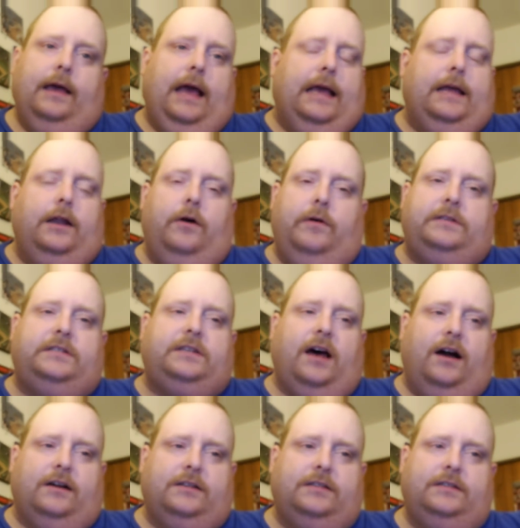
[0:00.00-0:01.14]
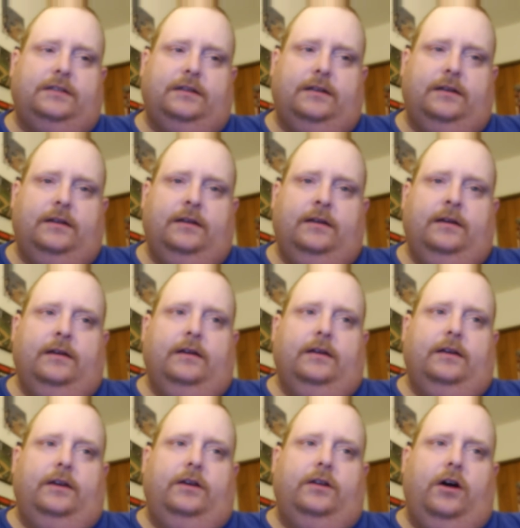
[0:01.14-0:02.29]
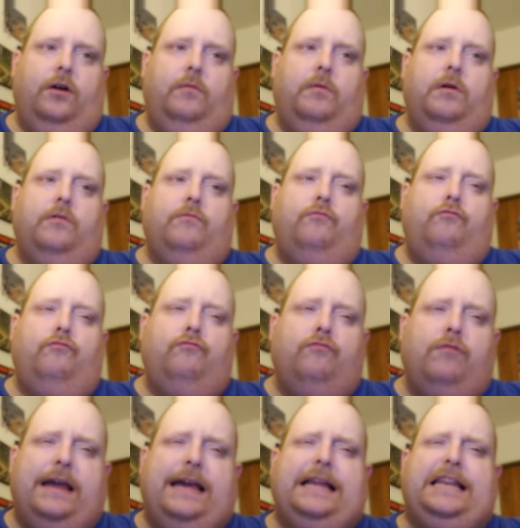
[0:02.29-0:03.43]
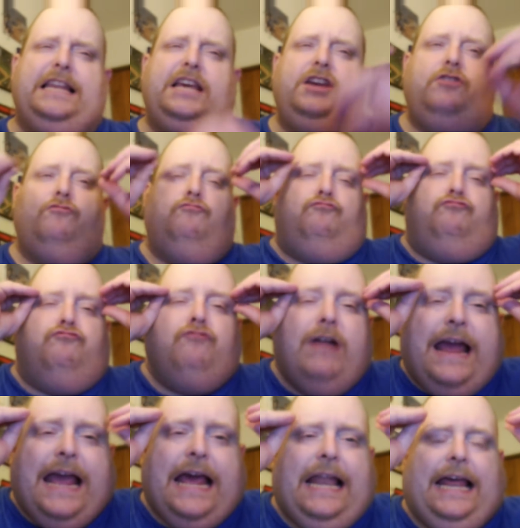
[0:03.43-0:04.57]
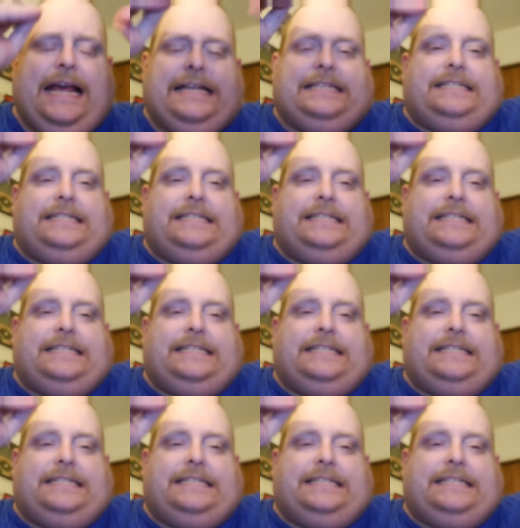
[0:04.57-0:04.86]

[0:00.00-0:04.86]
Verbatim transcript: and you know it sucks? You know what really, really